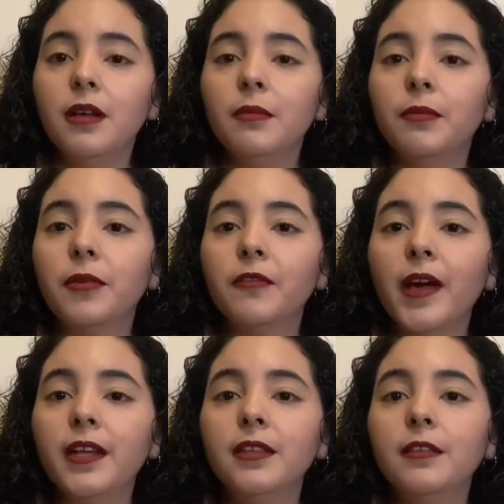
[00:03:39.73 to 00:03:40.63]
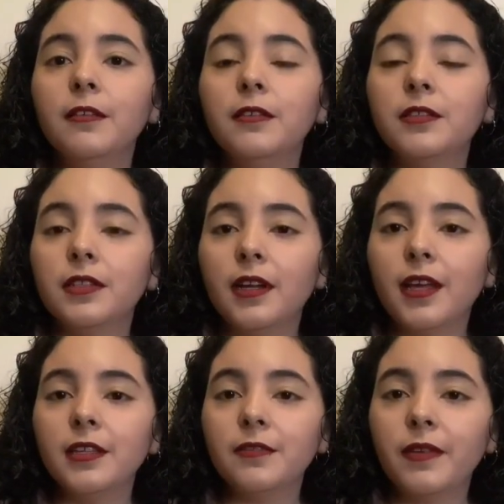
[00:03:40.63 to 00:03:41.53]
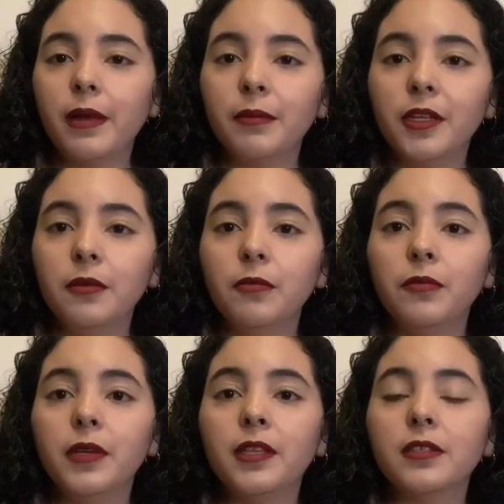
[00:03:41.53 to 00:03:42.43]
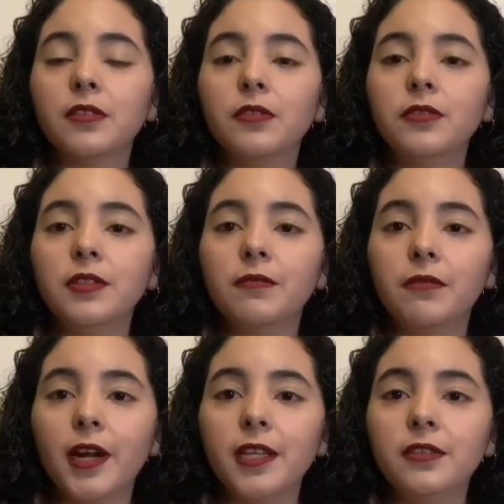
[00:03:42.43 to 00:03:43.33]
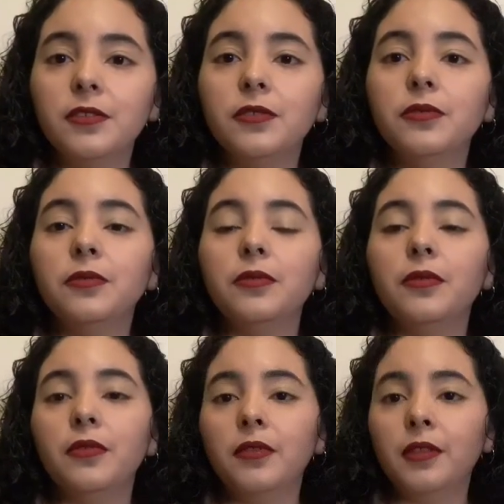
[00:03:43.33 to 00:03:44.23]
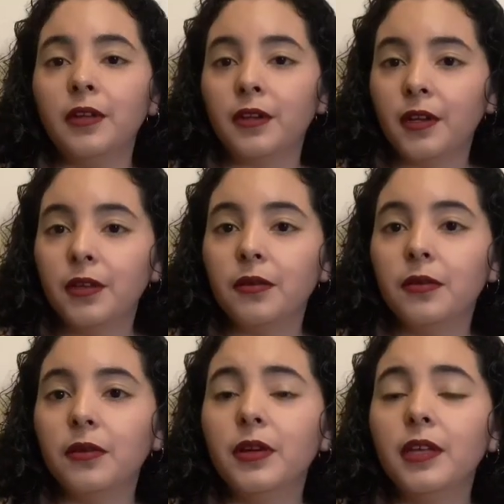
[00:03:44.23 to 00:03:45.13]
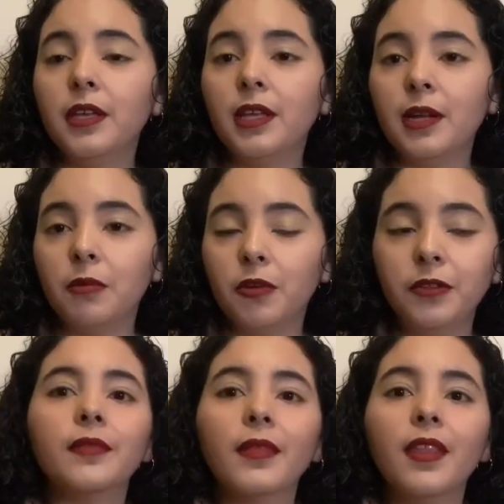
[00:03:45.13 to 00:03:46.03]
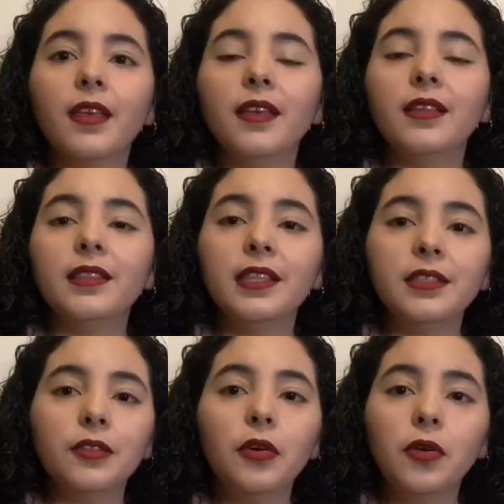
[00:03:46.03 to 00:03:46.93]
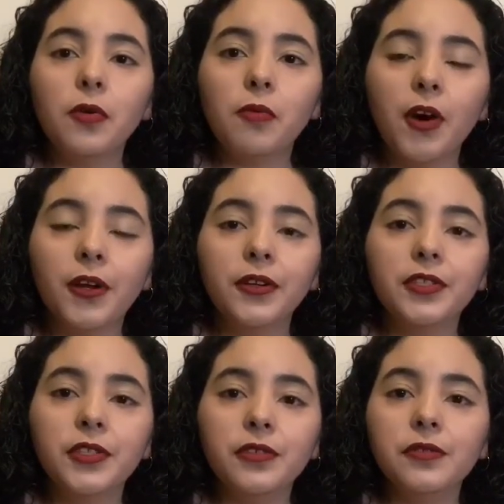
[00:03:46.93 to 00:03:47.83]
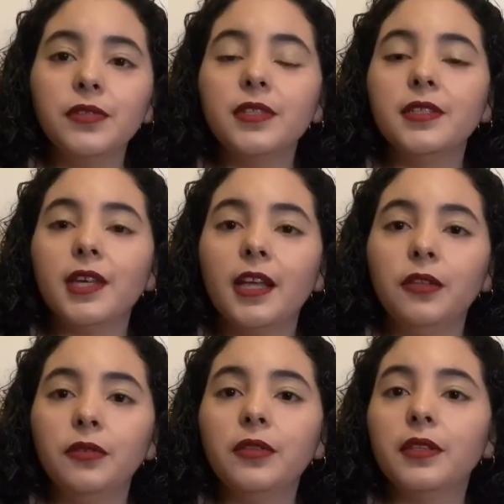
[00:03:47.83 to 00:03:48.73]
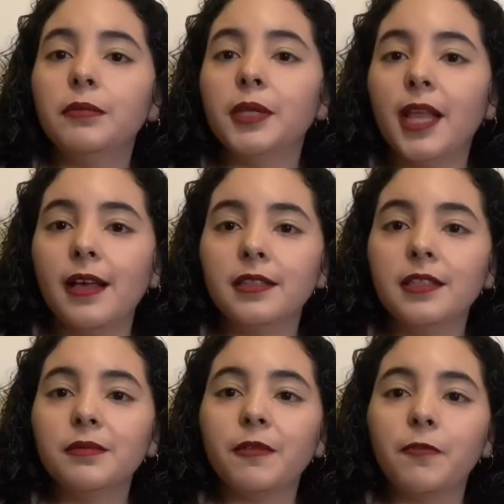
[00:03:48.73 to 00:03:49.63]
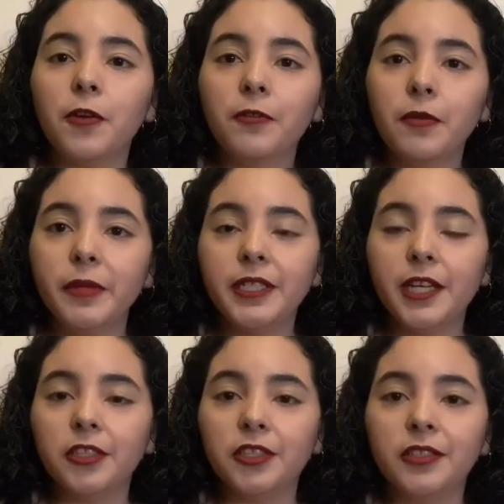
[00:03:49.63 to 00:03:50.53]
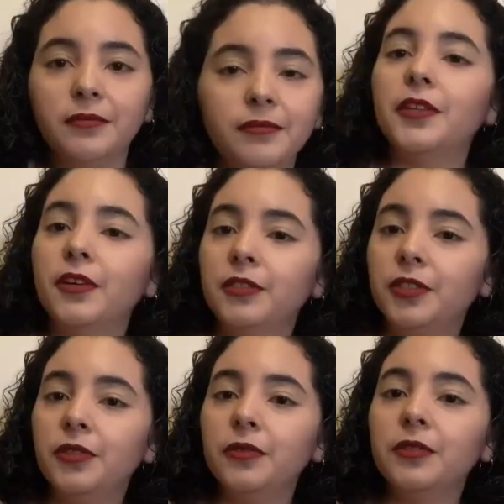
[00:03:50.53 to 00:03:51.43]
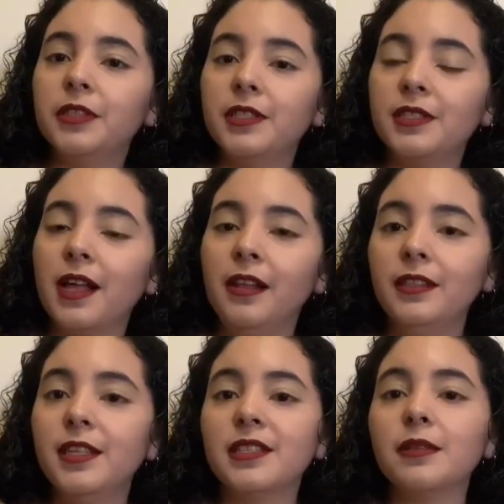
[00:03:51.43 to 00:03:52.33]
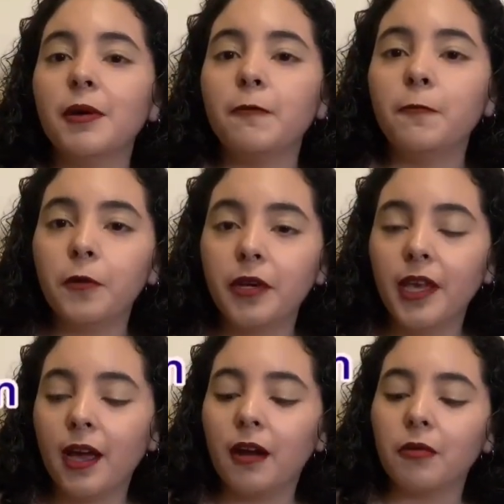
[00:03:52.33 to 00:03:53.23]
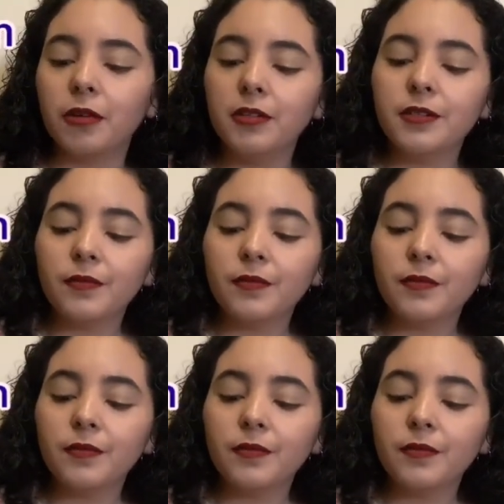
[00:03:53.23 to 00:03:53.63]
provided the Sarayes family with exclusive rights to the Rio Inabon. This local water is used to dilute the molasses before fermentation. Don Q cristal takes about 40 hours,